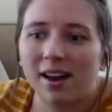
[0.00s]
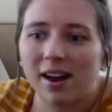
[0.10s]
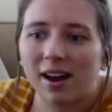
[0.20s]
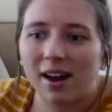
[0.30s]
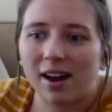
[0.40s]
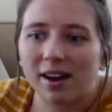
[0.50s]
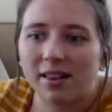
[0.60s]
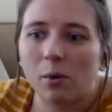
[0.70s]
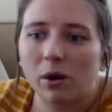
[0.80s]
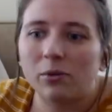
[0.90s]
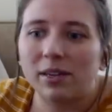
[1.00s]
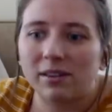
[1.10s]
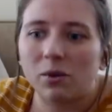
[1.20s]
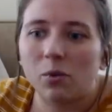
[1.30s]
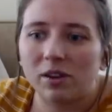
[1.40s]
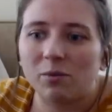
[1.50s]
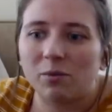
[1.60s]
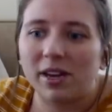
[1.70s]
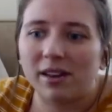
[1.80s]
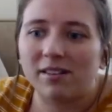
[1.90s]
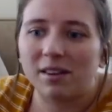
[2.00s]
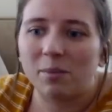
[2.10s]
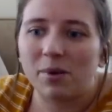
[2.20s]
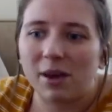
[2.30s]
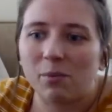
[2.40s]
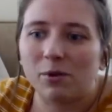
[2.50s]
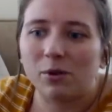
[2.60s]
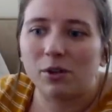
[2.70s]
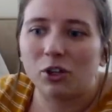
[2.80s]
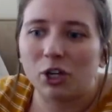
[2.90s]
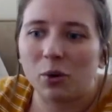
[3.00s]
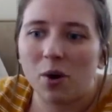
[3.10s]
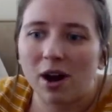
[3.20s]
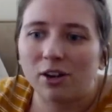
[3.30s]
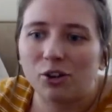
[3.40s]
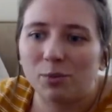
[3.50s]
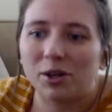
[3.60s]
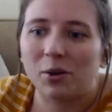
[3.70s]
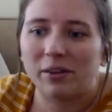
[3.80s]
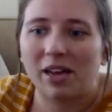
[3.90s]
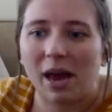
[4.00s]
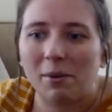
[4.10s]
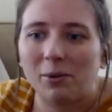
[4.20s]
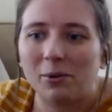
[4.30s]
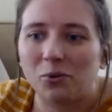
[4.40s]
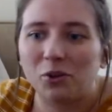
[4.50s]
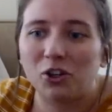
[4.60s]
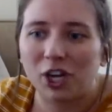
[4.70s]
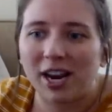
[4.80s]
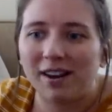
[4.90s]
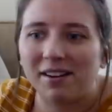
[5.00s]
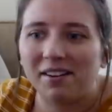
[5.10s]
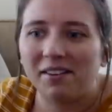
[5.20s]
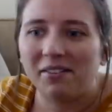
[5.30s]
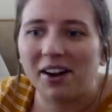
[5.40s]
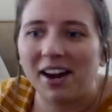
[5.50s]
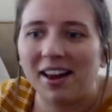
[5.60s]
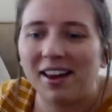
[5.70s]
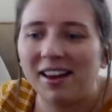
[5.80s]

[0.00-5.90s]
that one reason was because the people she watched, but the whole time it was Shane, right?